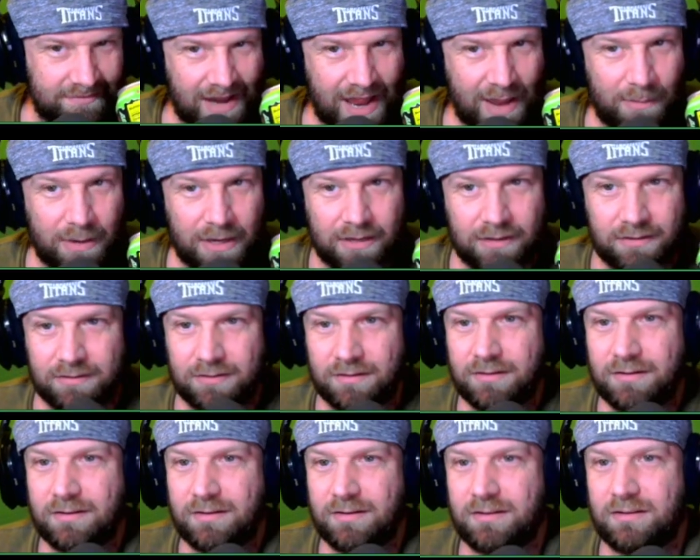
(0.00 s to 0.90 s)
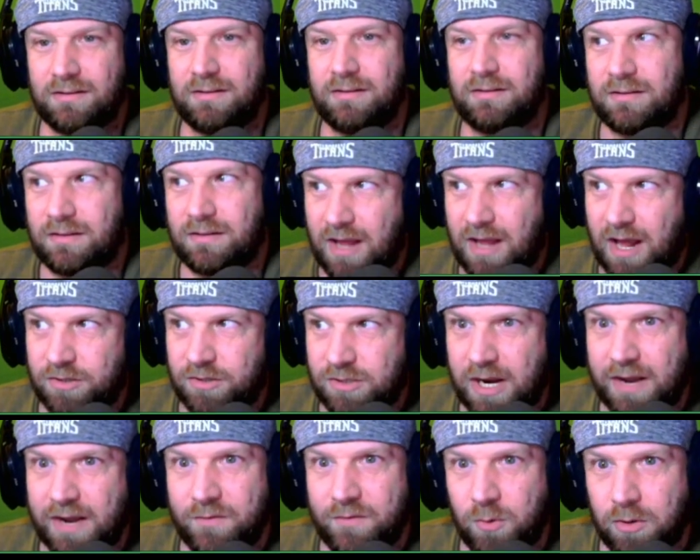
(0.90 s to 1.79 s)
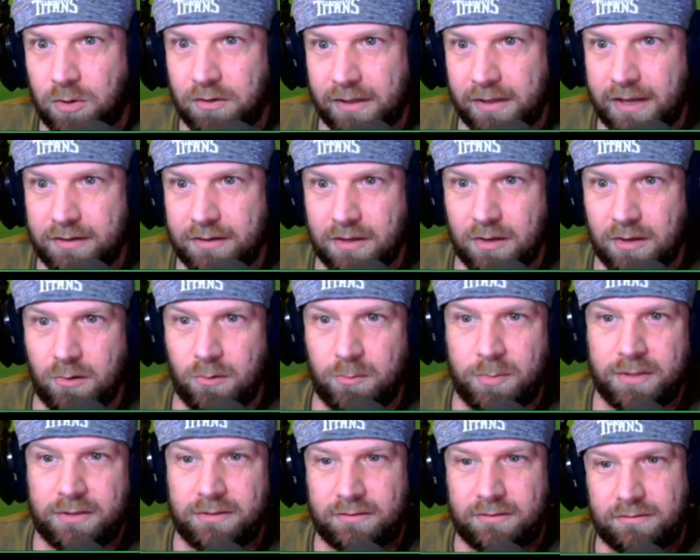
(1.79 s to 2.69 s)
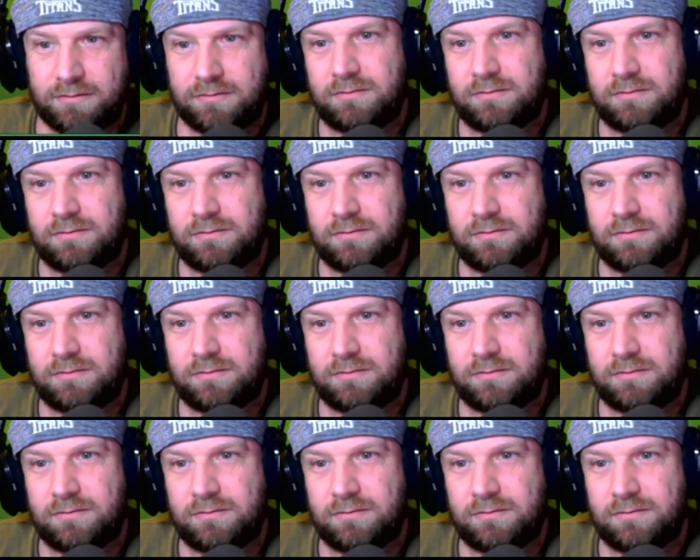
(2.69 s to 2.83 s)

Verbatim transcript: I mean, I'll drive to Orlando, but